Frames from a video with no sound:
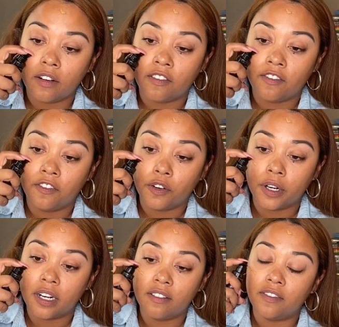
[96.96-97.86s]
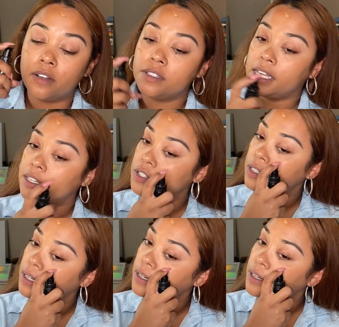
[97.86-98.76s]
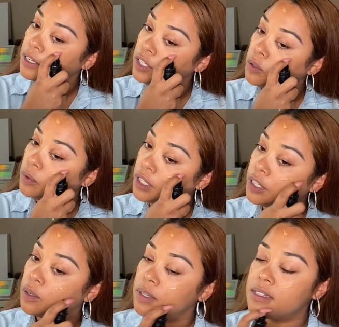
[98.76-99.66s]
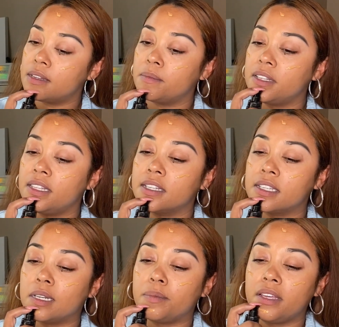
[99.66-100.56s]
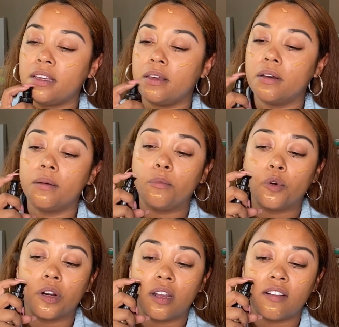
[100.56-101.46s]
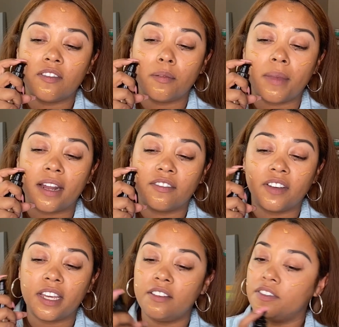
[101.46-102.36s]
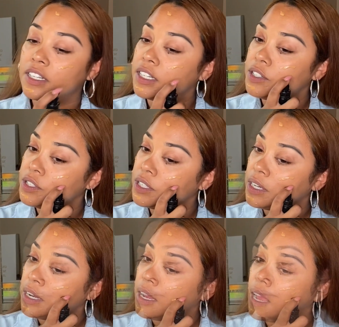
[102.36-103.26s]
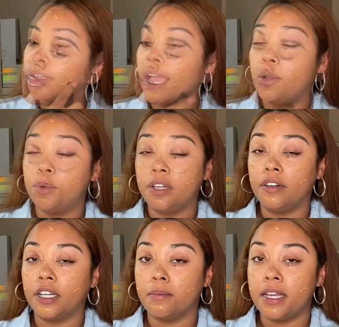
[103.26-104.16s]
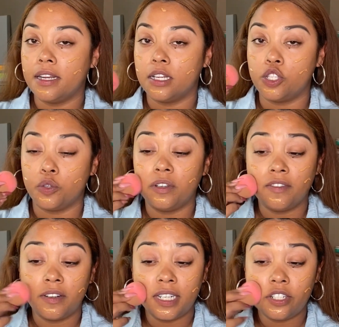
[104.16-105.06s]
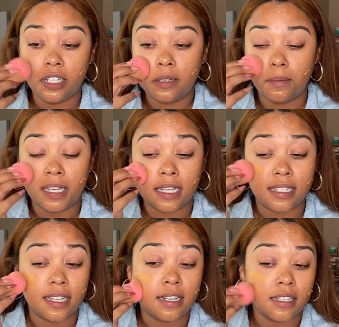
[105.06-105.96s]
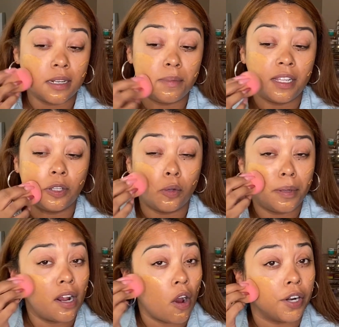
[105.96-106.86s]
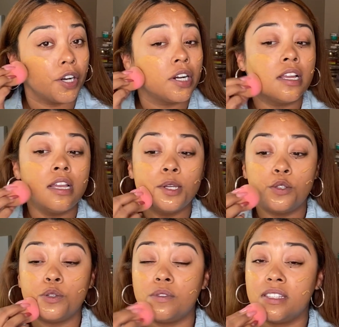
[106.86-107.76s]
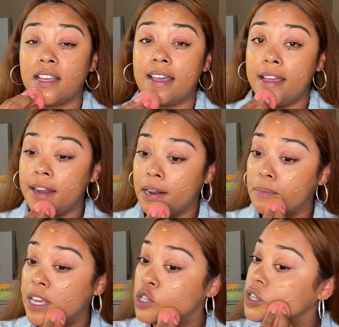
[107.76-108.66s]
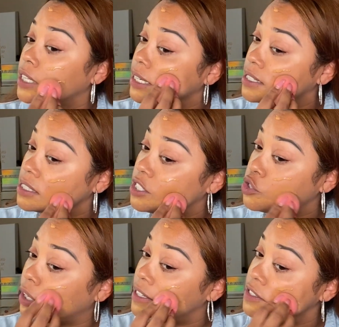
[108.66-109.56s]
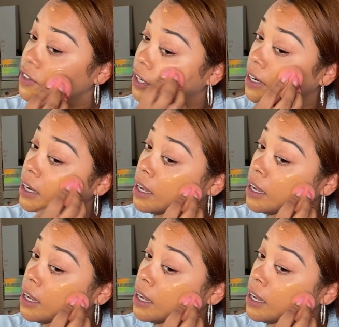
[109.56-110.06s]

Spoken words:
For foundation, you want to go with something that's going to be more of a mattifying finish. I wouldn't recommend a dewy foundation because then it's going to be a little bit harder to set and make sure that it doesn't transfer.